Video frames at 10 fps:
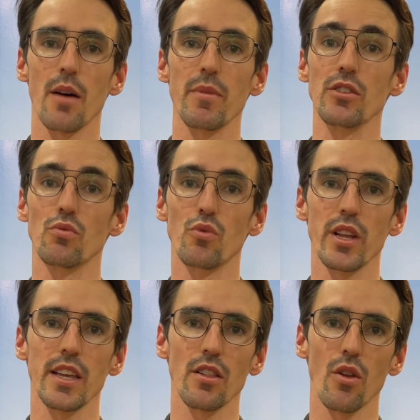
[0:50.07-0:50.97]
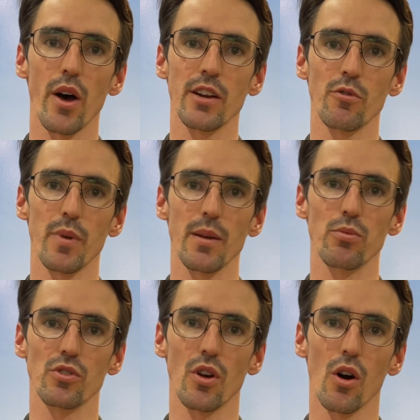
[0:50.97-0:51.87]
is really aligning with
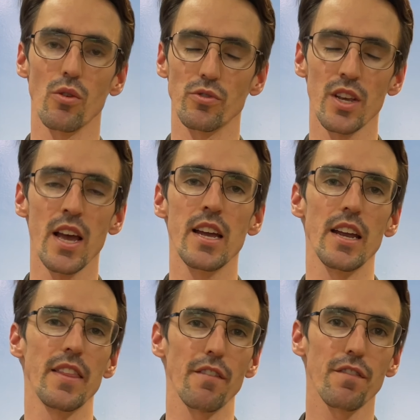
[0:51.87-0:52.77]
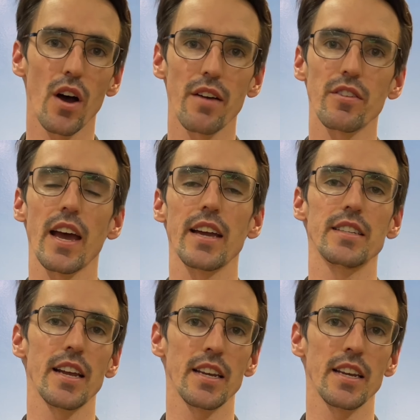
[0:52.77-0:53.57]
people's goals in that 5K,